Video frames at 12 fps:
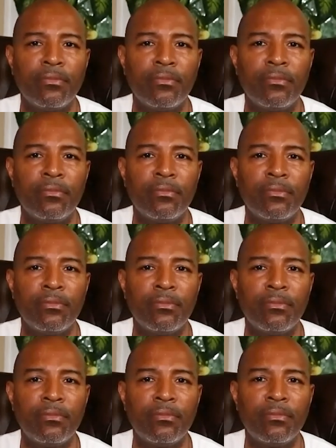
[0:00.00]

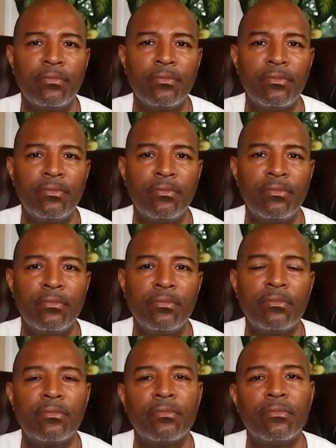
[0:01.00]

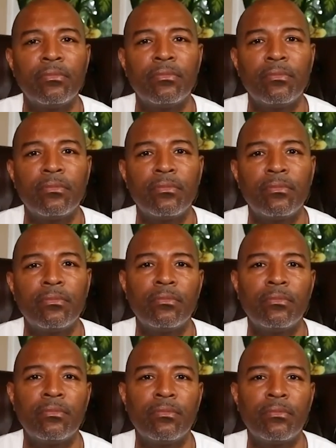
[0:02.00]

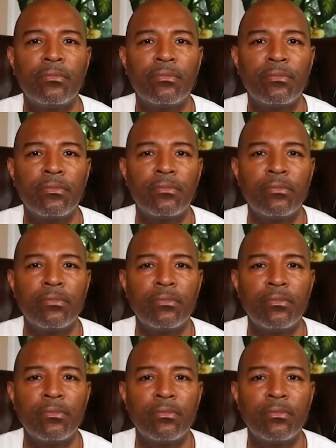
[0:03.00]
[no speech]